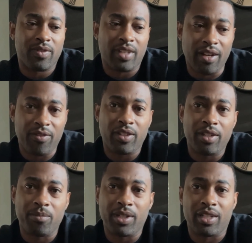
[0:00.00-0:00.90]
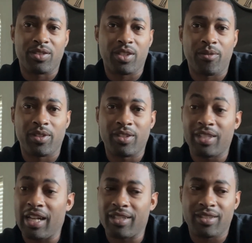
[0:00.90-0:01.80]
Definitely a big contributor to
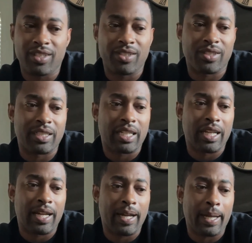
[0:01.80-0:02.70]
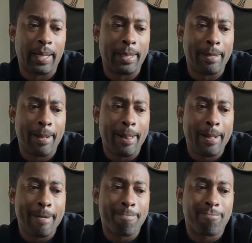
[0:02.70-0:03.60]
that decision, and
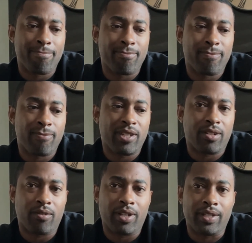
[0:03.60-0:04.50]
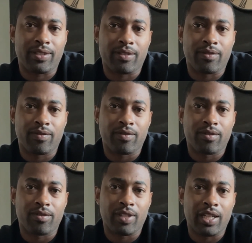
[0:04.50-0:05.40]
it's a risk,
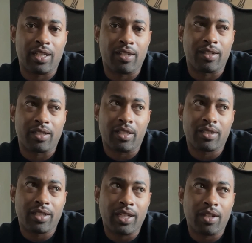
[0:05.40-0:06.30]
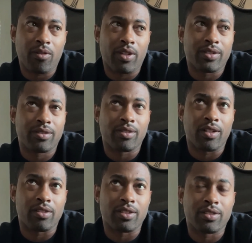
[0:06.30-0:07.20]
and I like taking risks.
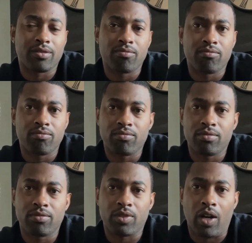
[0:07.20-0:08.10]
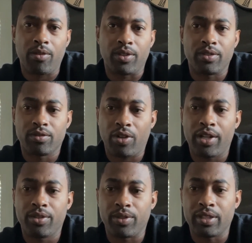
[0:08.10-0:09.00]
So let's try a
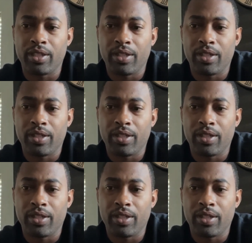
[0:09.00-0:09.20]
new one.